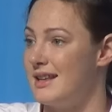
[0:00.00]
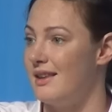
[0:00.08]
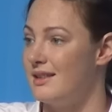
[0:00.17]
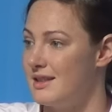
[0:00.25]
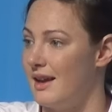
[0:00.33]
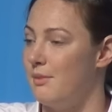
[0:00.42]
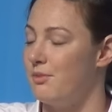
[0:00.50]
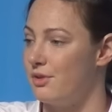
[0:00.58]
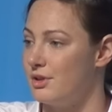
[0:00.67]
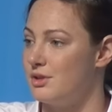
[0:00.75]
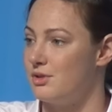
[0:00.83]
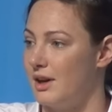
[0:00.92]
say the same
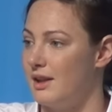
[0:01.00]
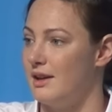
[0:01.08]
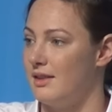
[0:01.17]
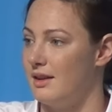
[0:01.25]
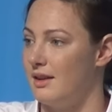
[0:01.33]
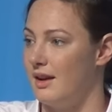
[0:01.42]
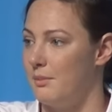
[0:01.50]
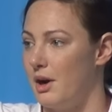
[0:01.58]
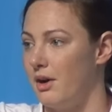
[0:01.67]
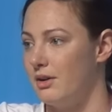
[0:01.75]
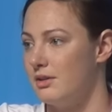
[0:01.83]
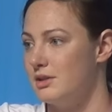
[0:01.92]
for Australia, that
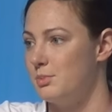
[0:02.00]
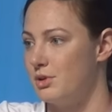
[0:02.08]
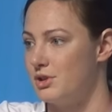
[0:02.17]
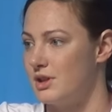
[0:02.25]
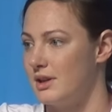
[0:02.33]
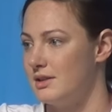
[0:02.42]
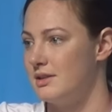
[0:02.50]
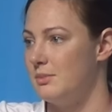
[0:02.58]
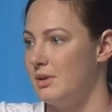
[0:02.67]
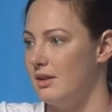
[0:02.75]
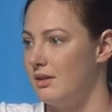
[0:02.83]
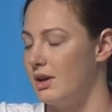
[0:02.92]
America has pushed us to
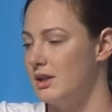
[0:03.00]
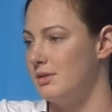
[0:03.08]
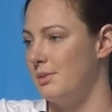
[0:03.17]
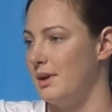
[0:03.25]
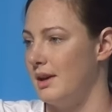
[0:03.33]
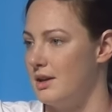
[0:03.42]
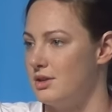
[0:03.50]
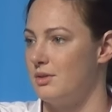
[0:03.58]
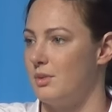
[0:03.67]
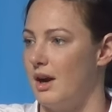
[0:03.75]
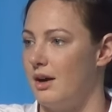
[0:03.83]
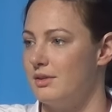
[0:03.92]
be the great swimming
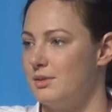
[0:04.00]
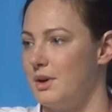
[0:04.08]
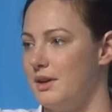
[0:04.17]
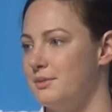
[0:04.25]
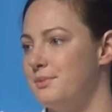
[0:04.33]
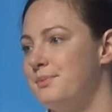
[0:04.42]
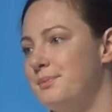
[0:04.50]
nation we are as well.